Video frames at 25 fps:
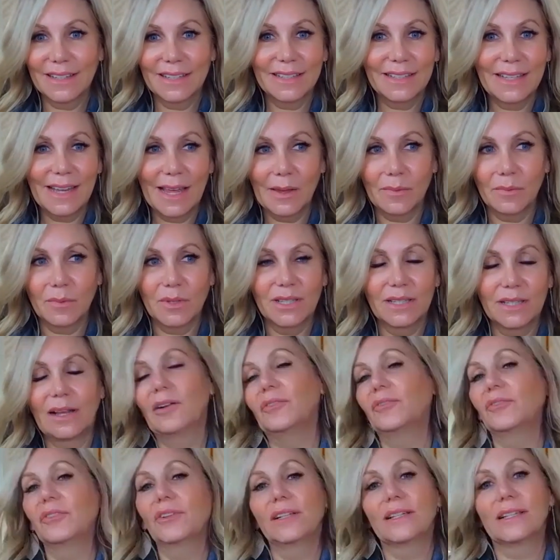the same
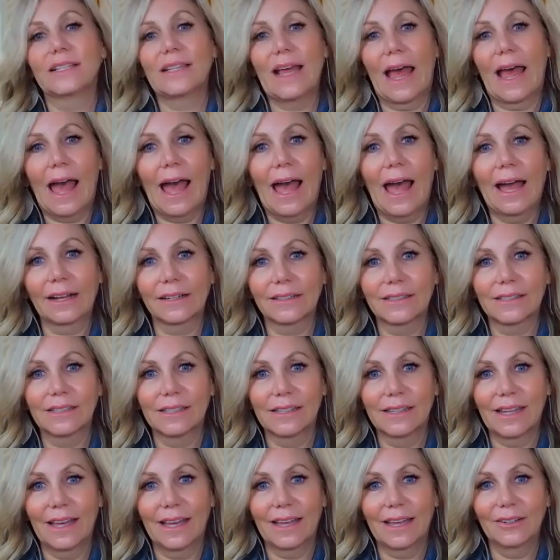selfless act
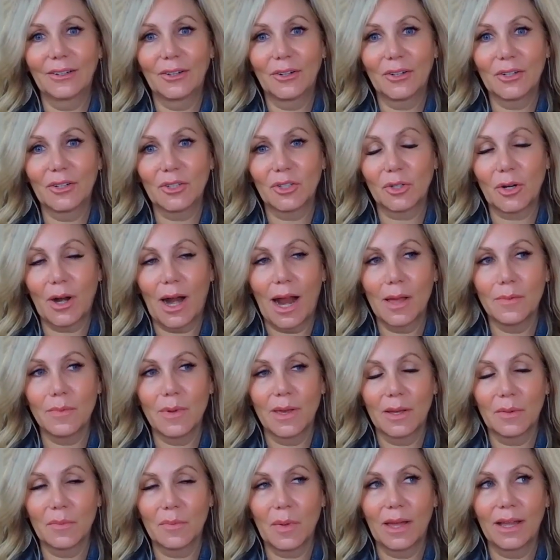that you're describing.